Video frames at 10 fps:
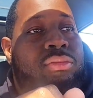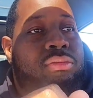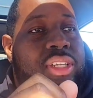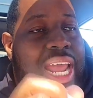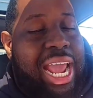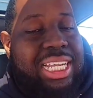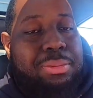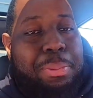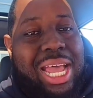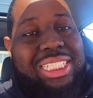They added some
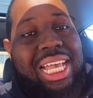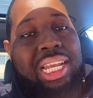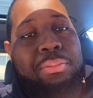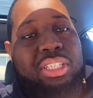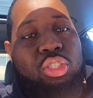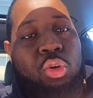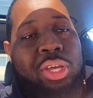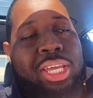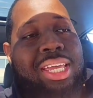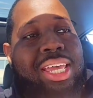passing elements to
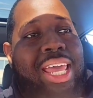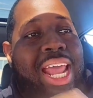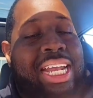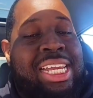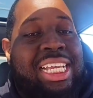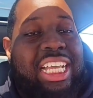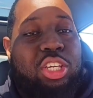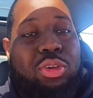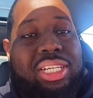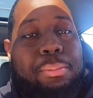it, and then that's how
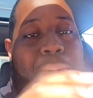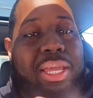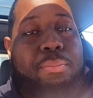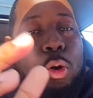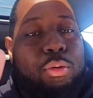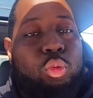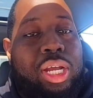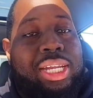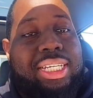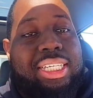you get the big boom in
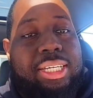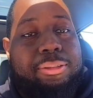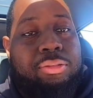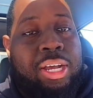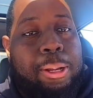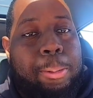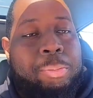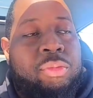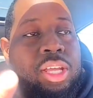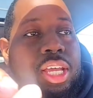2019, right?
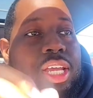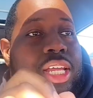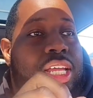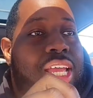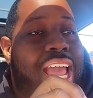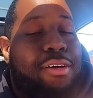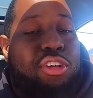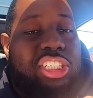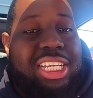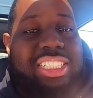Ever
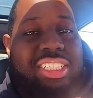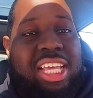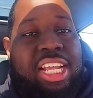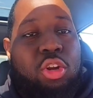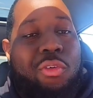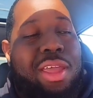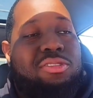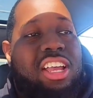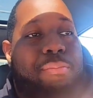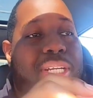since then, the Ravens
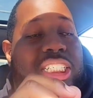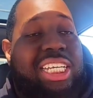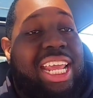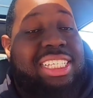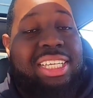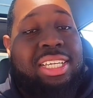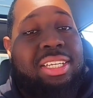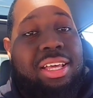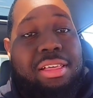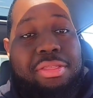have been chasing
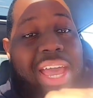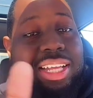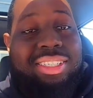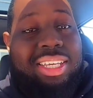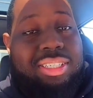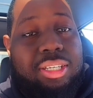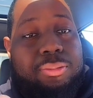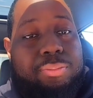that season,